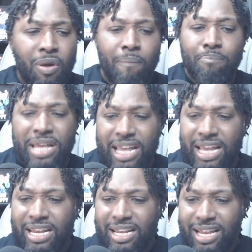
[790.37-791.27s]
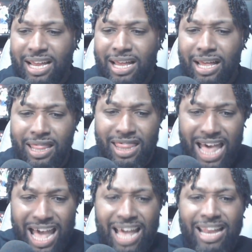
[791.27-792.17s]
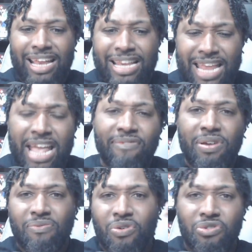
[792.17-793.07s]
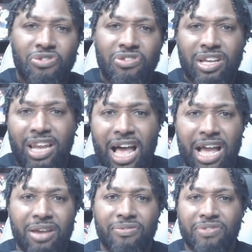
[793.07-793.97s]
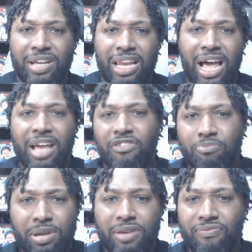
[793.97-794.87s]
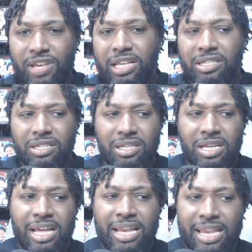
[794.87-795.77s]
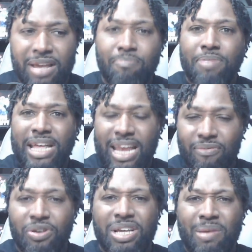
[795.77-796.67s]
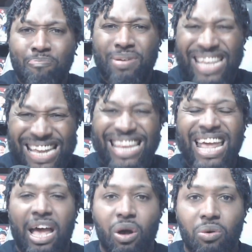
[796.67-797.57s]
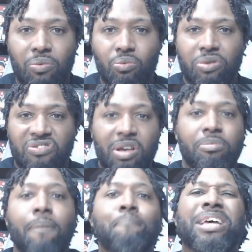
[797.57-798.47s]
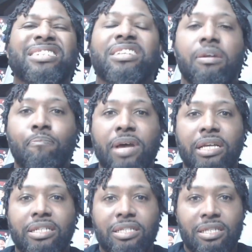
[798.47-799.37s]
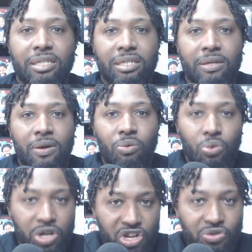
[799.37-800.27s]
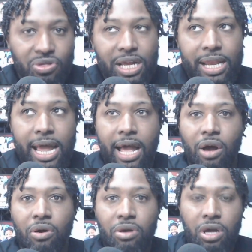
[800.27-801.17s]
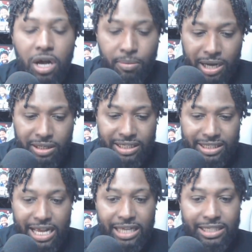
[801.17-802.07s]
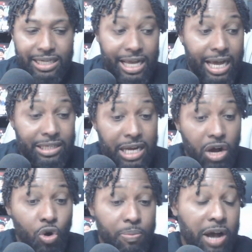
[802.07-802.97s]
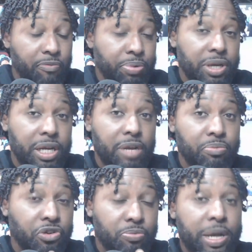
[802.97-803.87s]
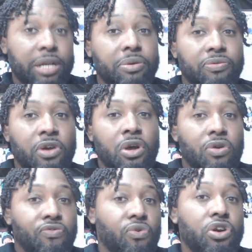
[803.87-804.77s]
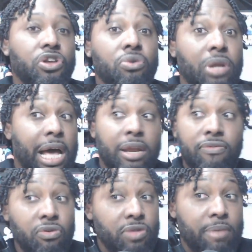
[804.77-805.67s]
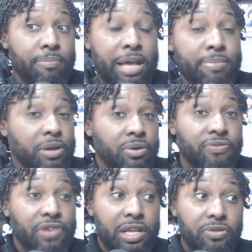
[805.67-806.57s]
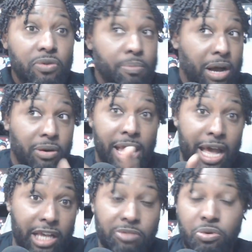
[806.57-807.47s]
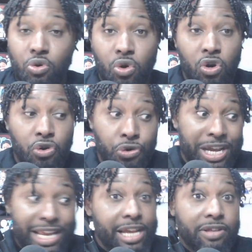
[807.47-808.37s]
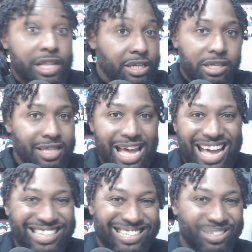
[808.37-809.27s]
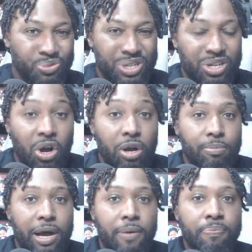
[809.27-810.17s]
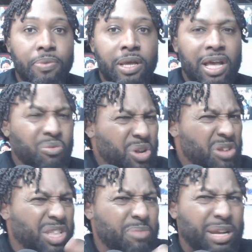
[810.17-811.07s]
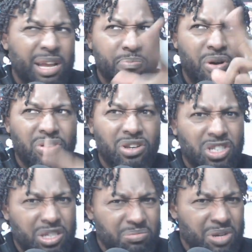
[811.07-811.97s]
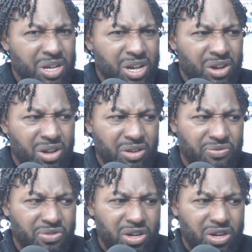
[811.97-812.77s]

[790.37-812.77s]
being that David versus Goliath being Visa, them being able to compete now with some of the best? What do you think now about this asset, guys? And I hope I've put it in perspective for you. A lot of you that may be on the fence about Kaspa or any of these other assets we talk about. And what do you think about that partnership if